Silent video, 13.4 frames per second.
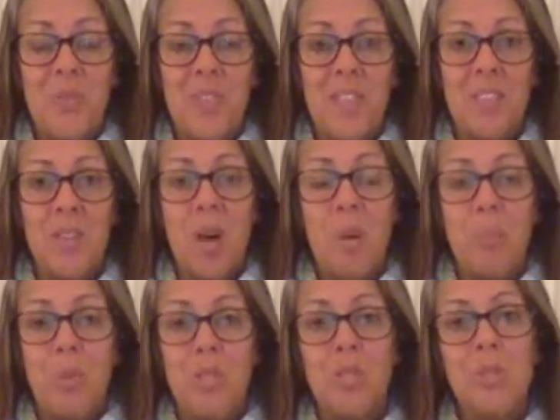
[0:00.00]
This
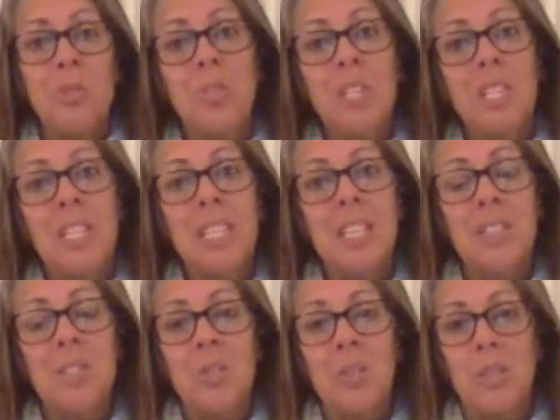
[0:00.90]
opportunity
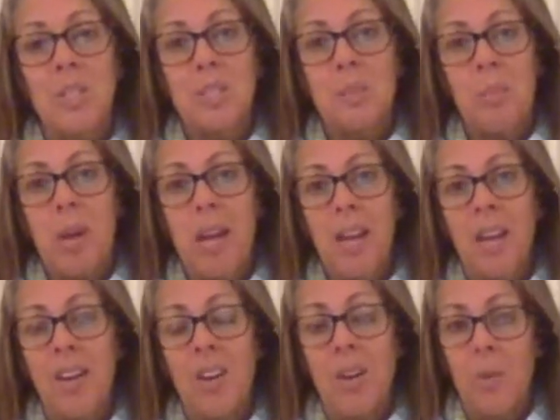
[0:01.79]
to
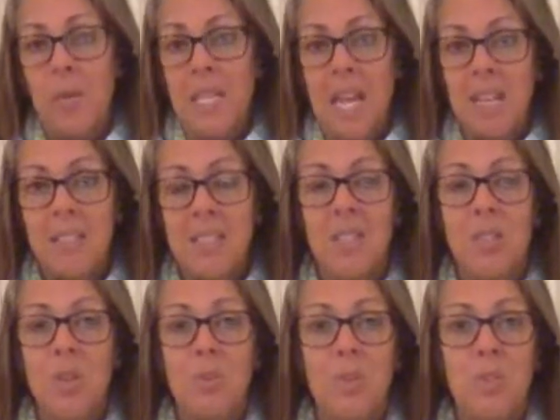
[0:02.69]
inspire a
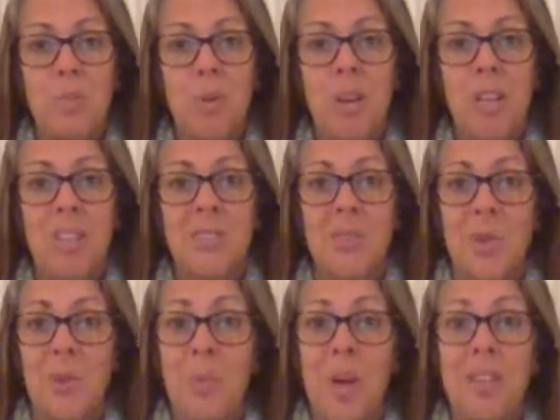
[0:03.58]
relaxation response
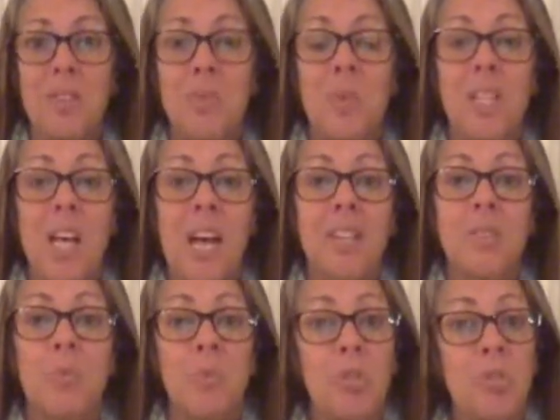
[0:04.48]
or a rest,
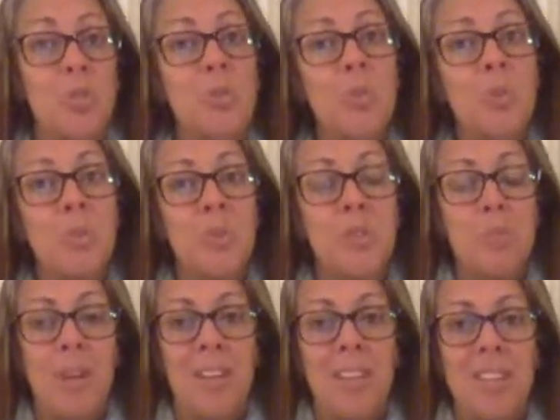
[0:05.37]
relax, and restore
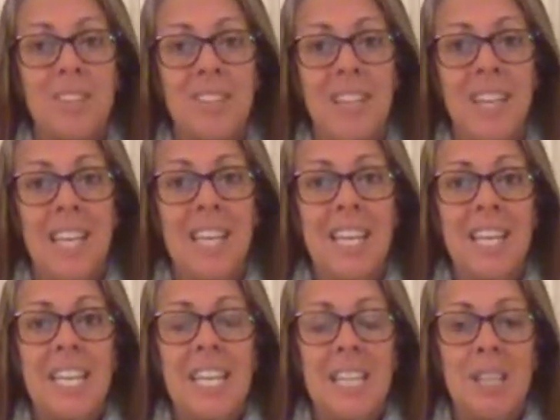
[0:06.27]
response
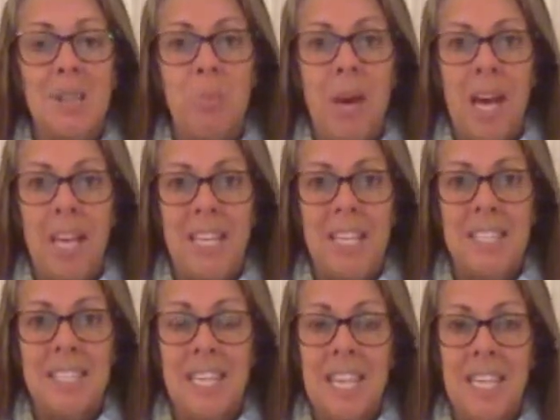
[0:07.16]
in the body
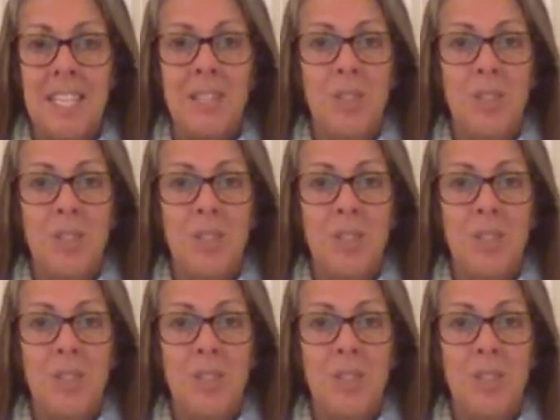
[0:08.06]
to gain a